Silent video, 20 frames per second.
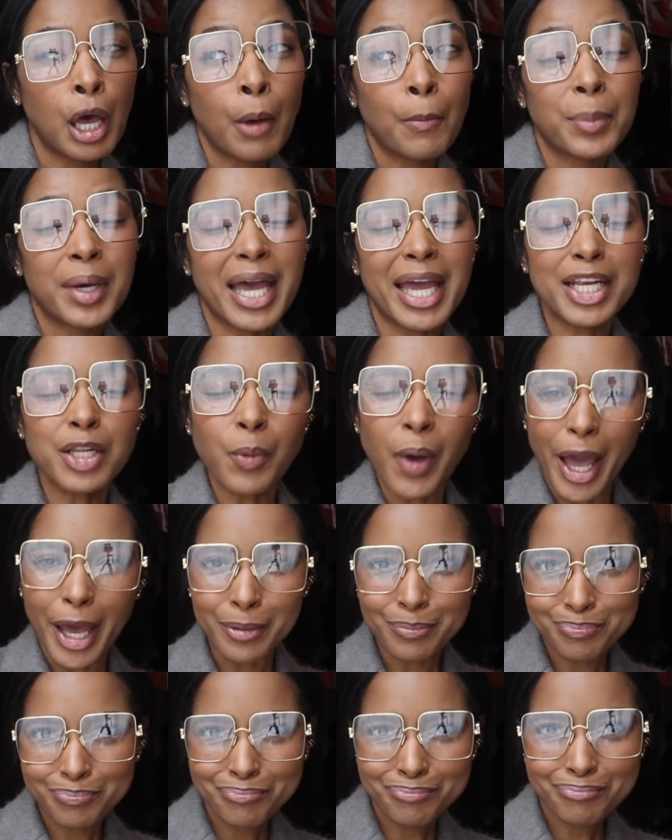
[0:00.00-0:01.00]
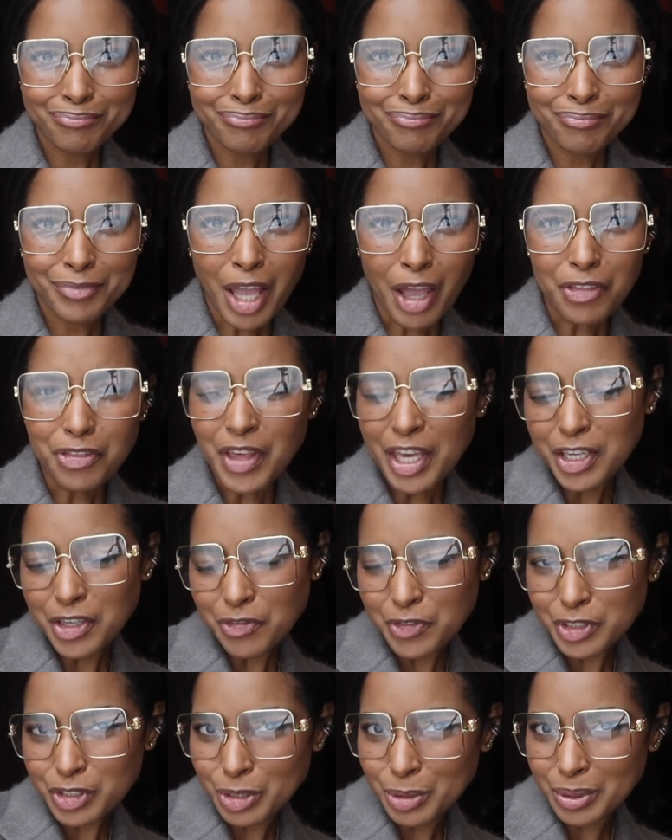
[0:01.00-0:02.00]
But anyway, thank you
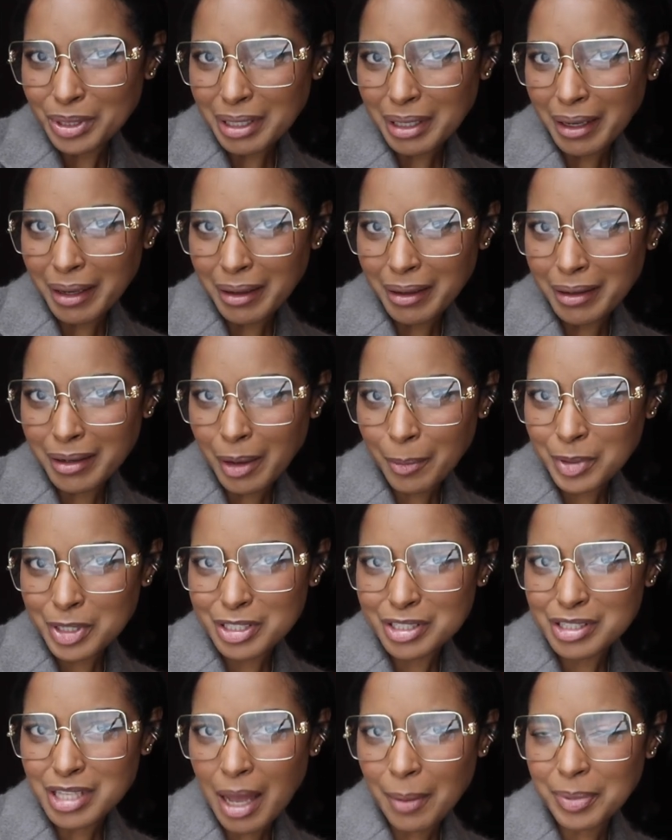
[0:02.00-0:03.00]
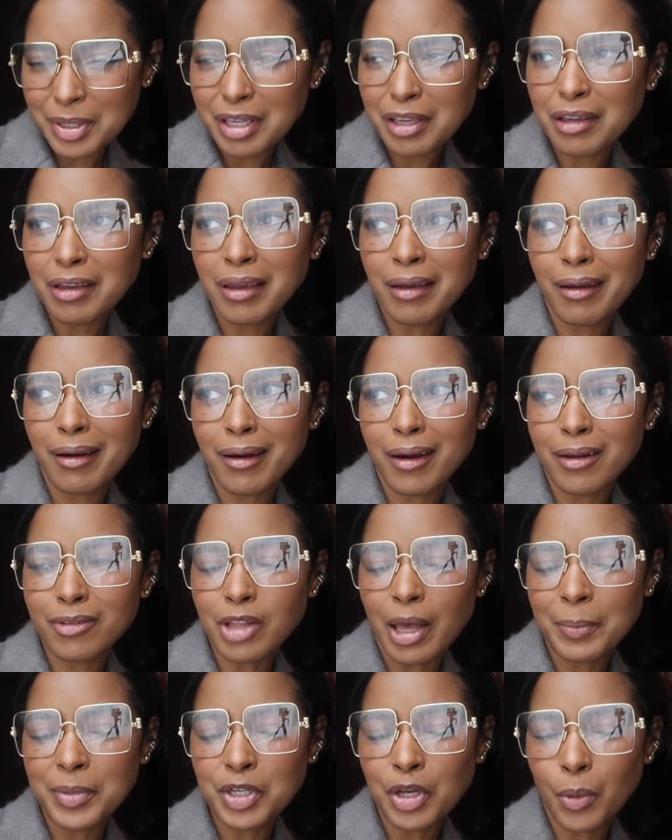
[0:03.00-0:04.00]
for tuning in. I'm gonna stop here.
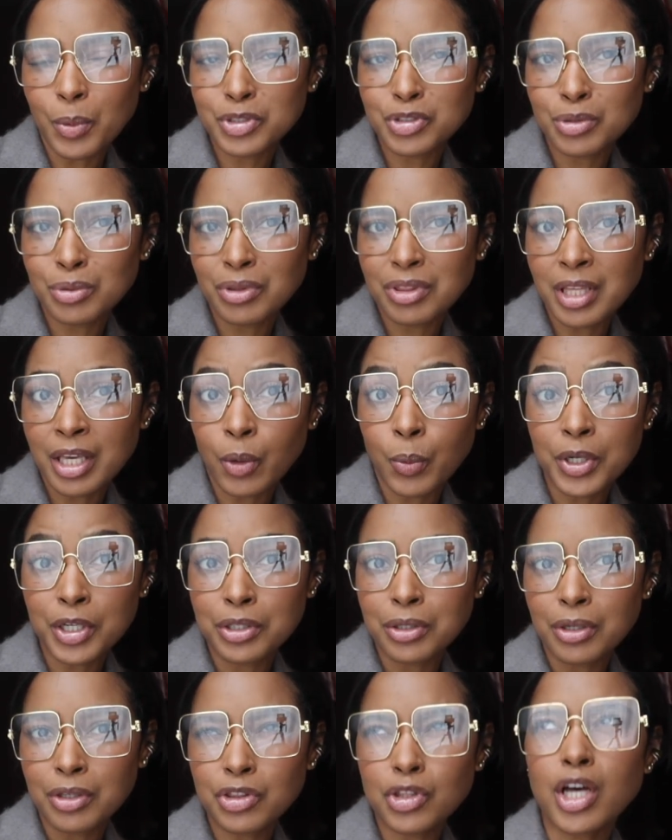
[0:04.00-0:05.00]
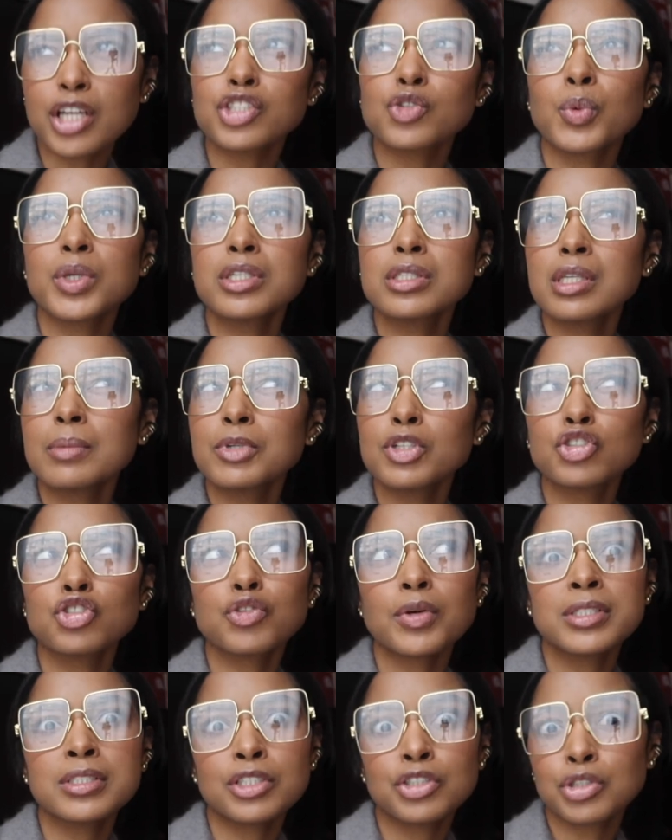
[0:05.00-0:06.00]
Let me know what you think. What are your thoughts? What are some of the
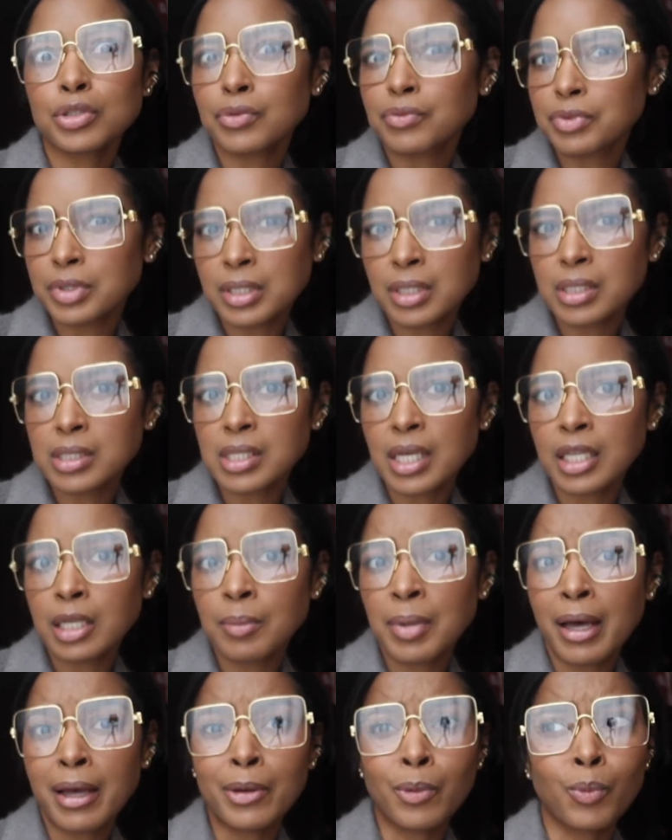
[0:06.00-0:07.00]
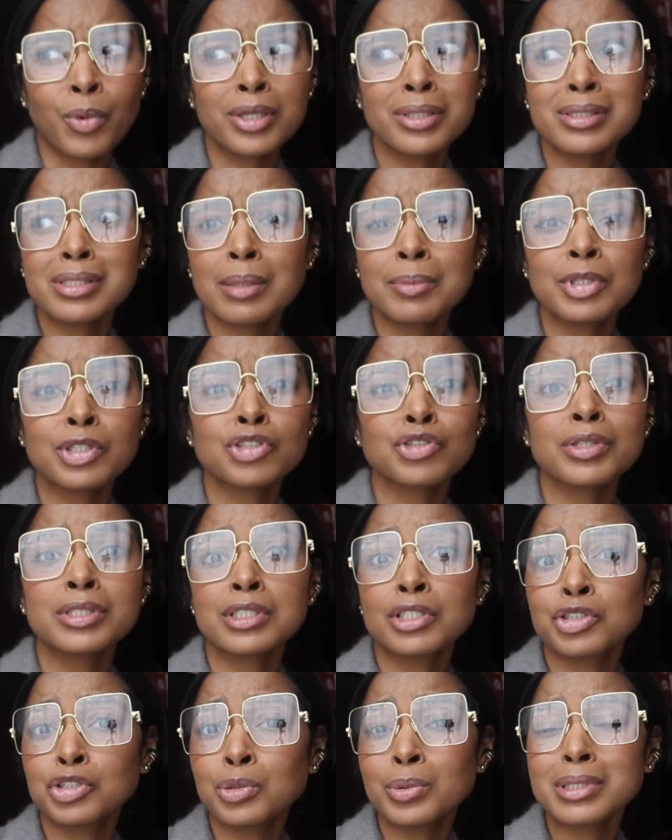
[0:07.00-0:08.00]
trends that you're really excited about? And what are some of the trends
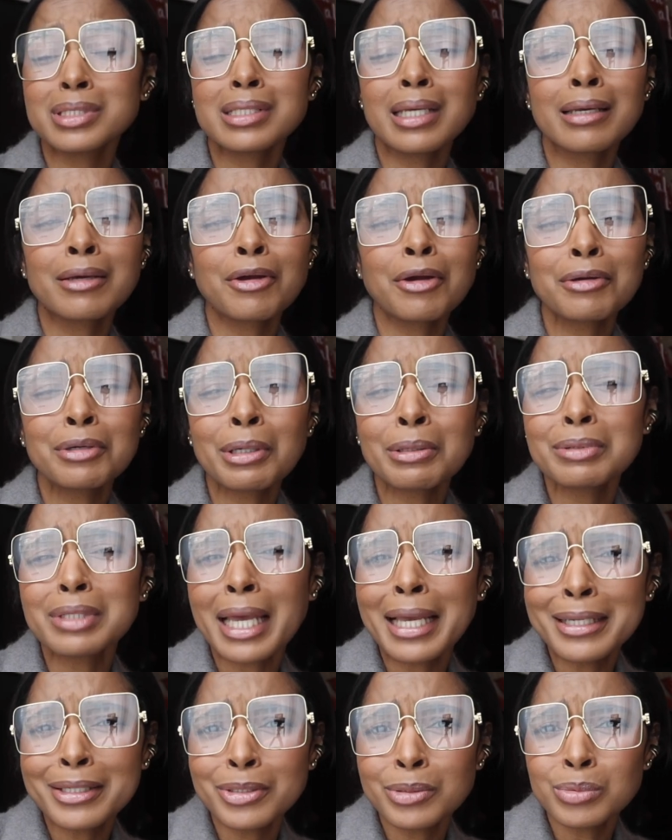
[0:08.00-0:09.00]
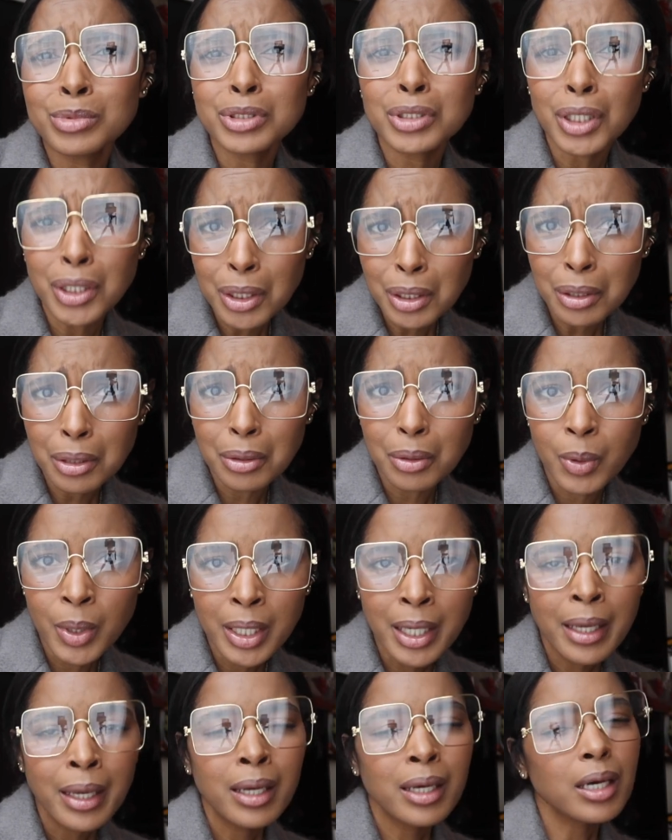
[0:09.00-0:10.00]
that you were saying, girl, no thank you too?
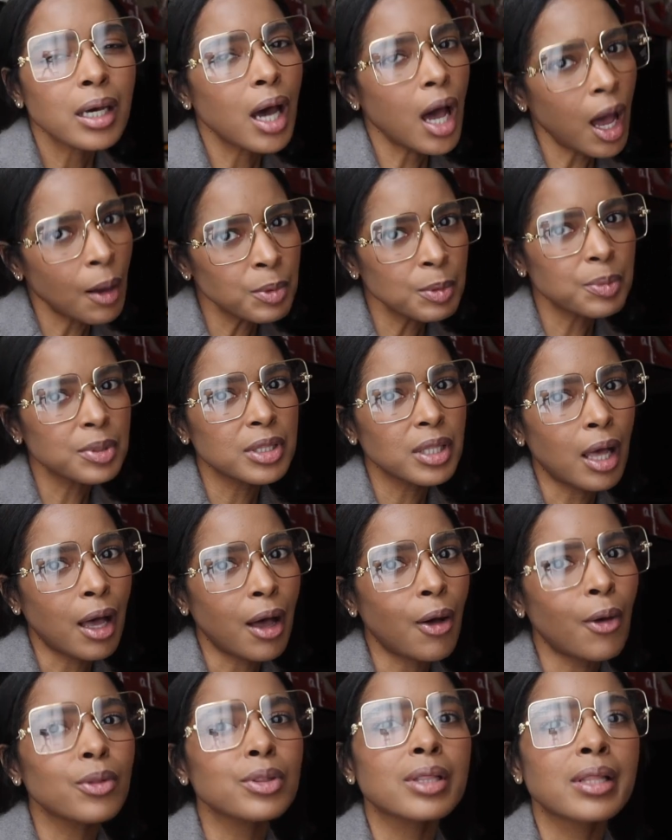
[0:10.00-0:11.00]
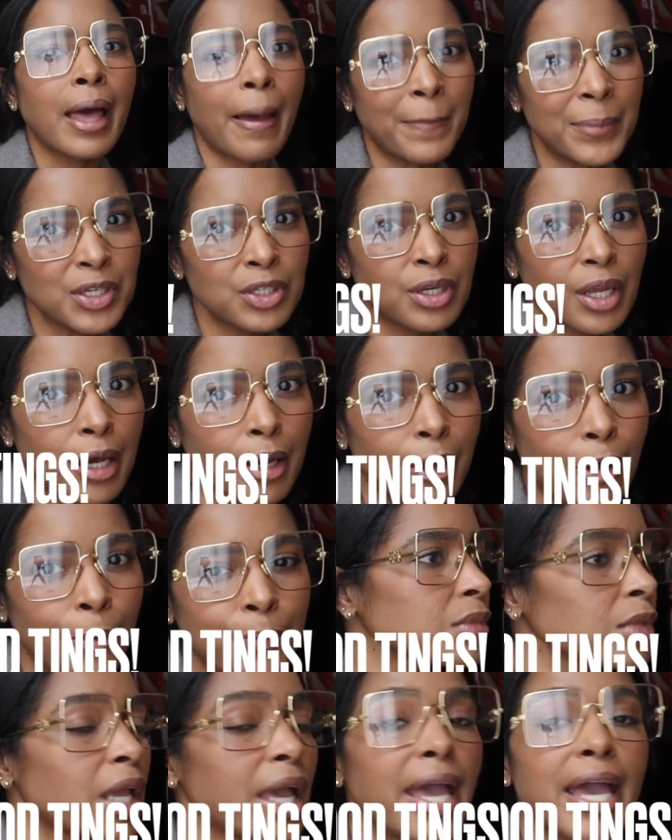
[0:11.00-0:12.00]
Comment below, let me
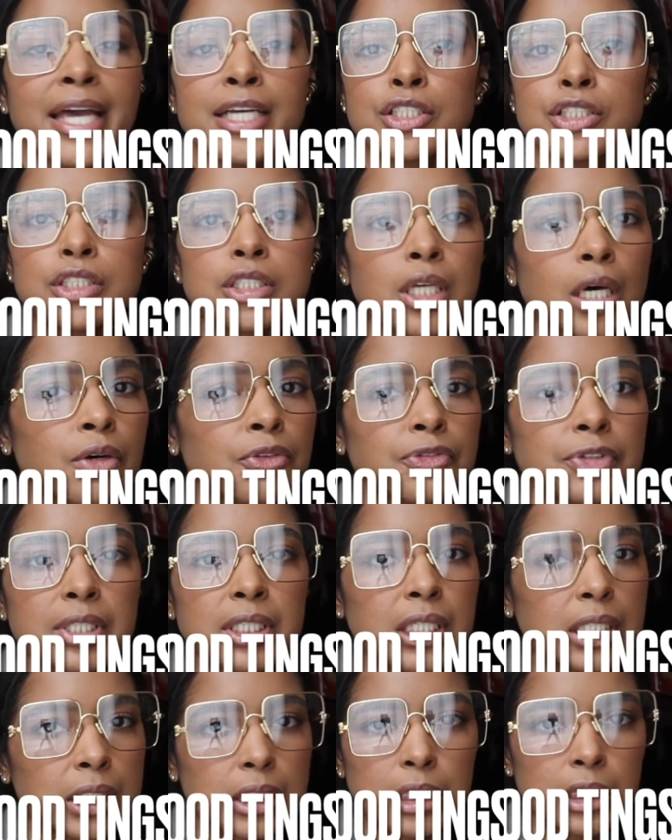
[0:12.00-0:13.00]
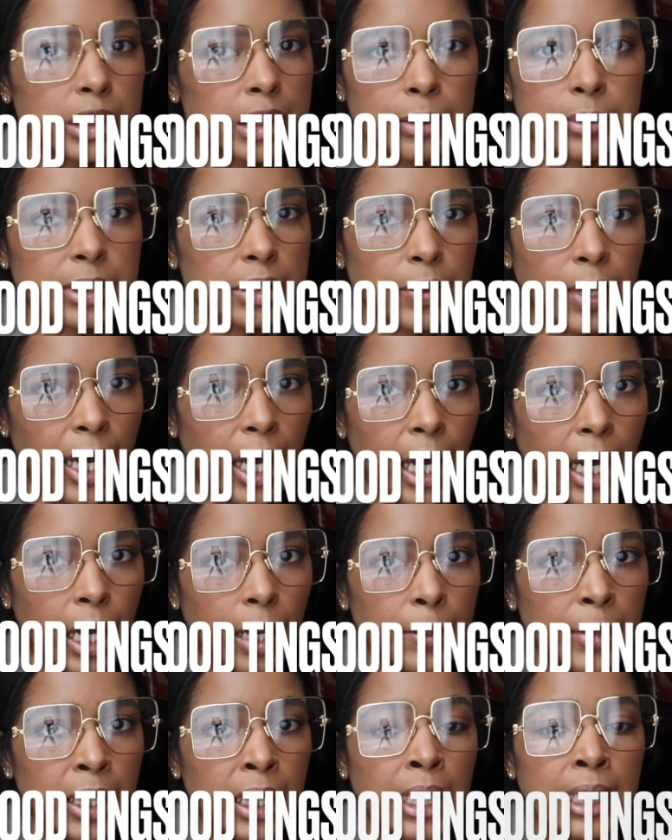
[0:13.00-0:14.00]
know. And don't forget to subscribe.
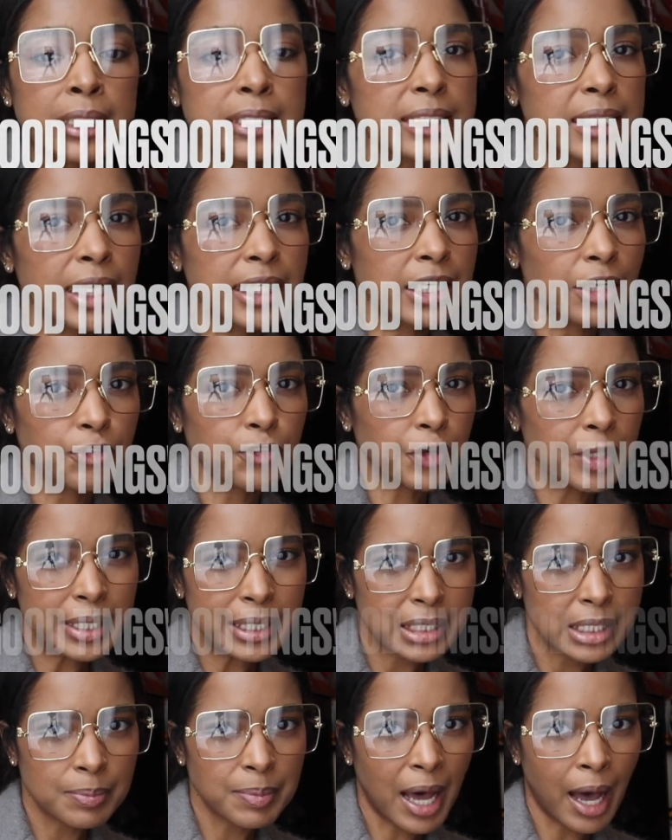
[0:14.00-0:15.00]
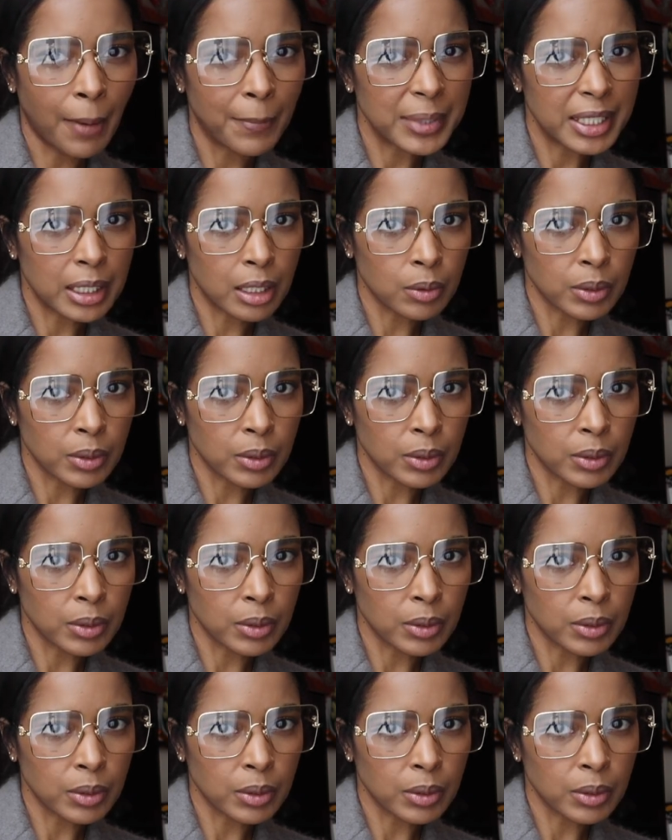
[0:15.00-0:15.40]
Tell your friends about me,